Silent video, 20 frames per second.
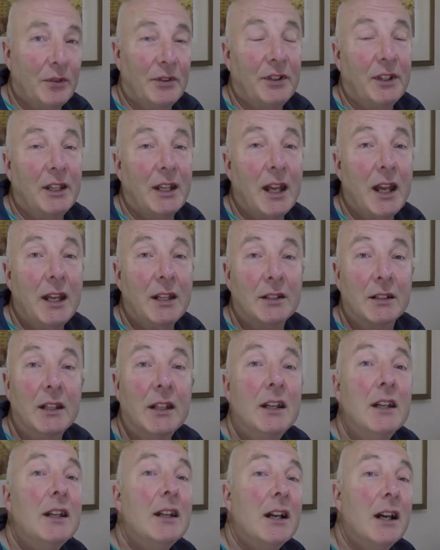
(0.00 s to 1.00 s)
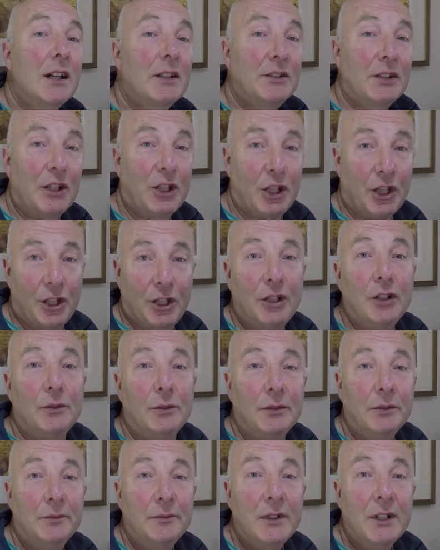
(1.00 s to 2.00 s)
think ahead and they queue.
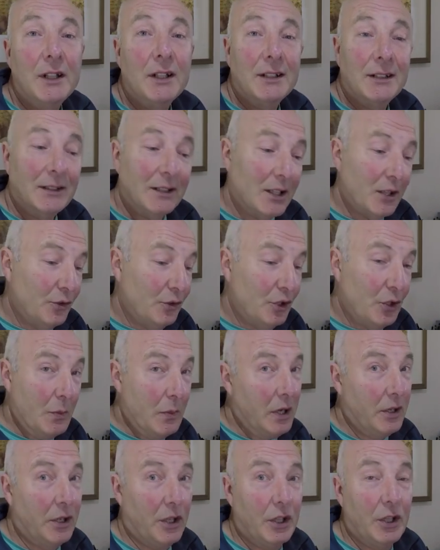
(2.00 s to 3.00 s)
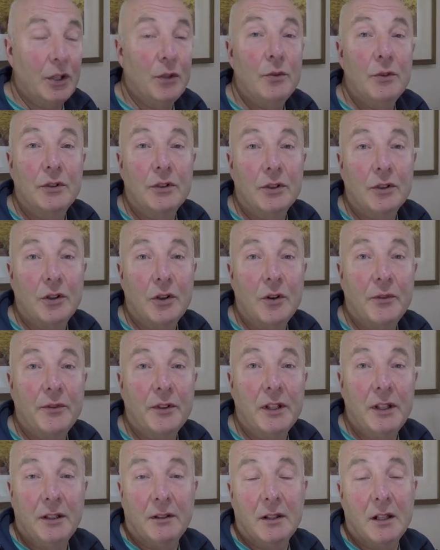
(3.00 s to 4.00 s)
Now, you might queue in a
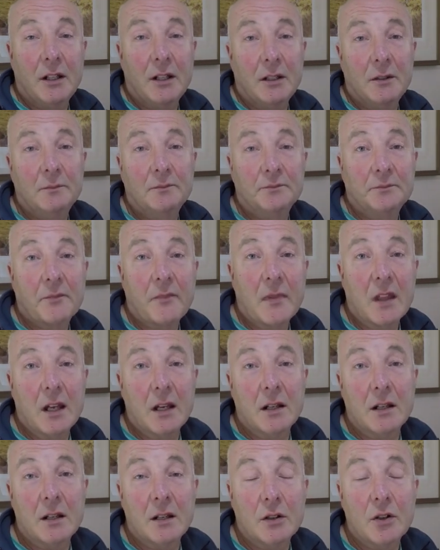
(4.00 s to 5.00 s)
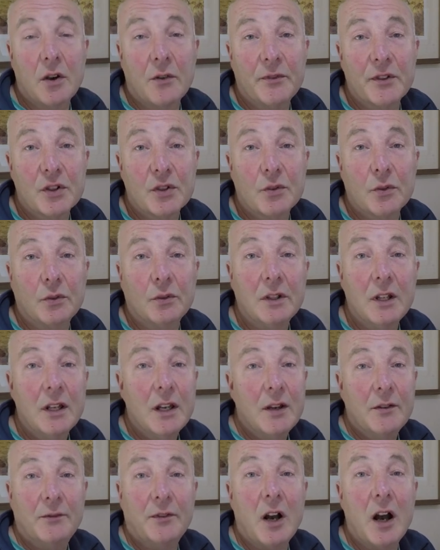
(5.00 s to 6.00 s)
coffee stall
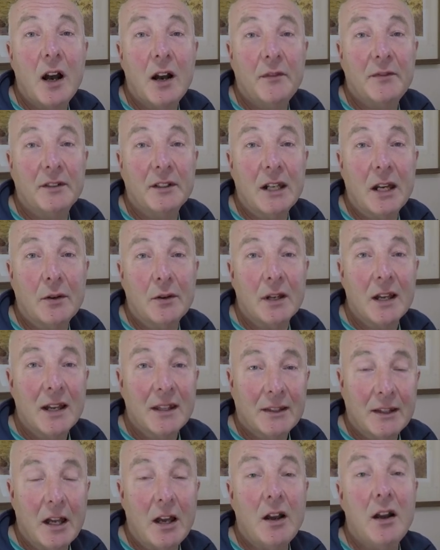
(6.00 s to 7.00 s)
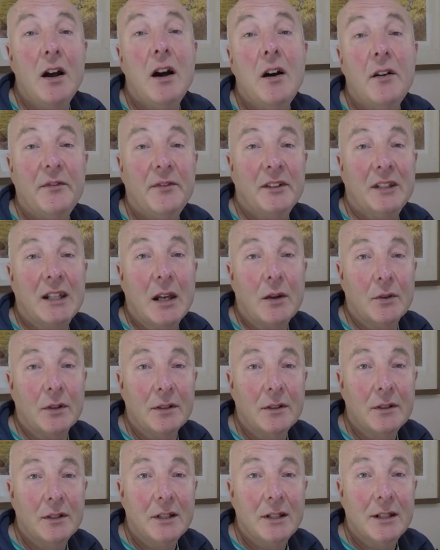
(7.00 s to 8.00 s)
for half an hour. That half an hour
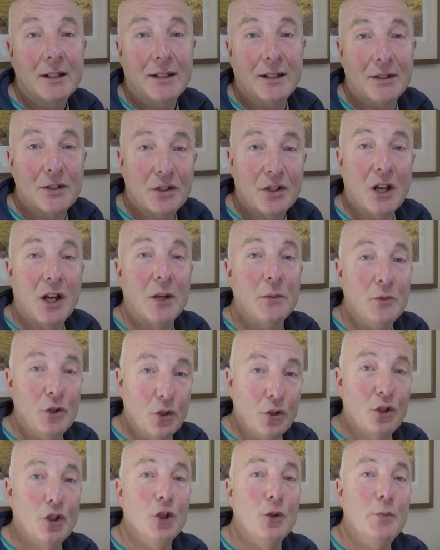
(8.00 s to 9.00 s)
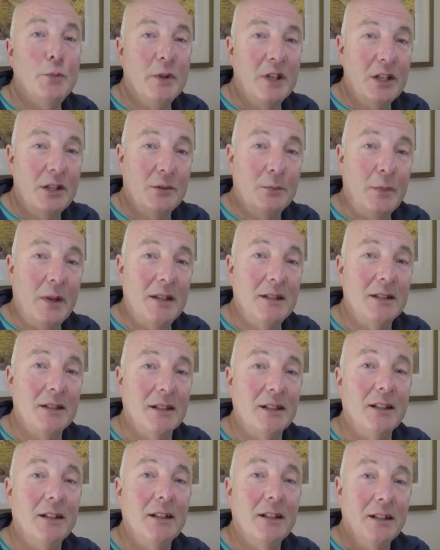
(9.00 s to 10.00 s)
is time you could be
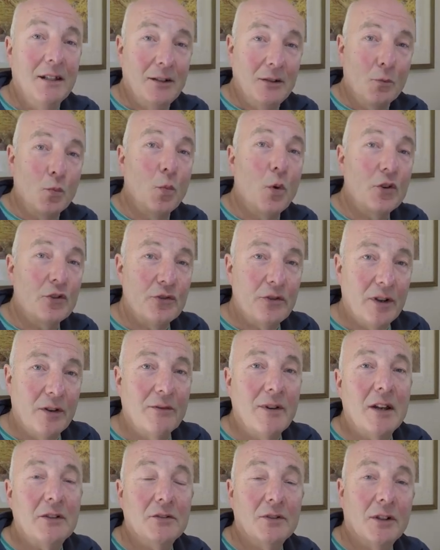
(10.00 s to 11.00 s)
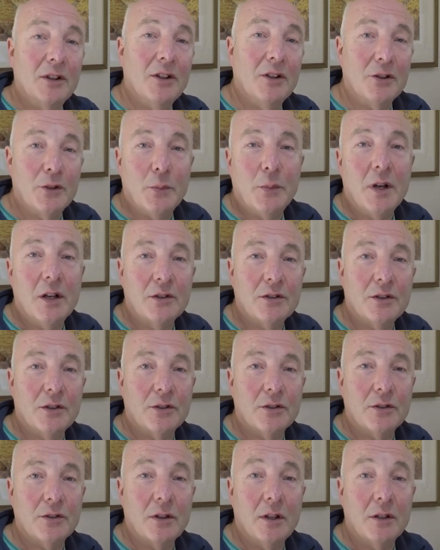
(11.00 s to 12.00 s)
spending wandering around other parts of
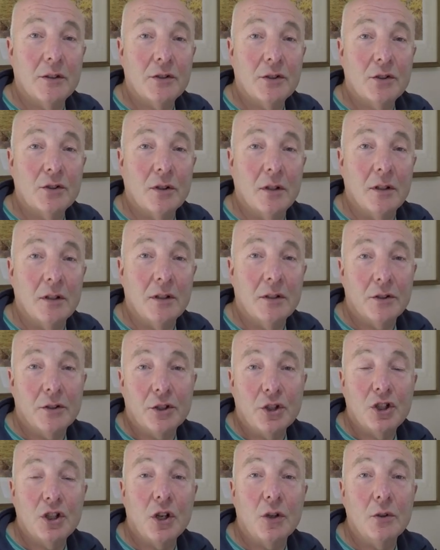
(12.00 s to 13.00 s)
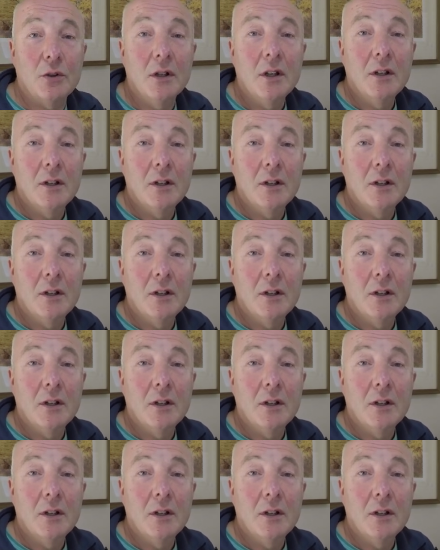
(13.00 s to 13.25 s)
the show,